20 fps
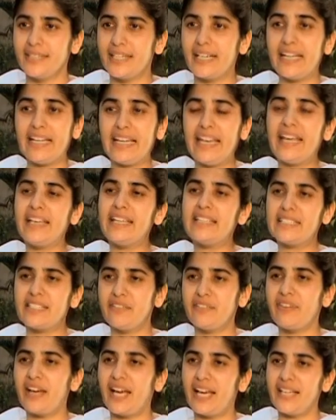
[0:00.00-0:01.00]
a
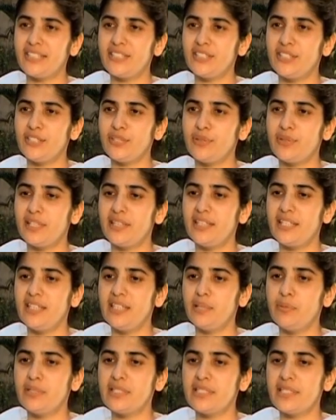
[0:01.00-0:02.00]
negative attitude, and then
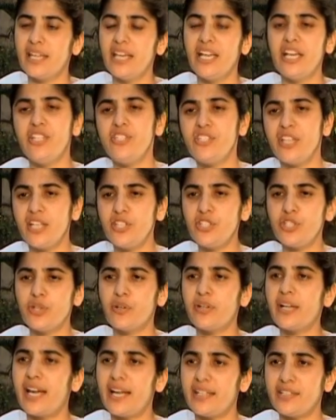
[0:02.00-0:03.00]
they will say, change
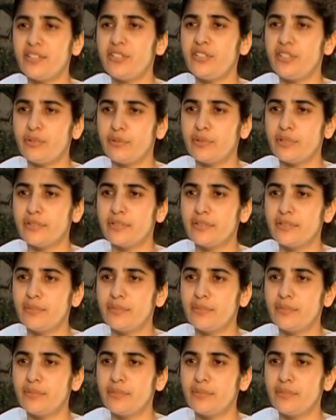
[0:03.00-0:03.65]
your attitude.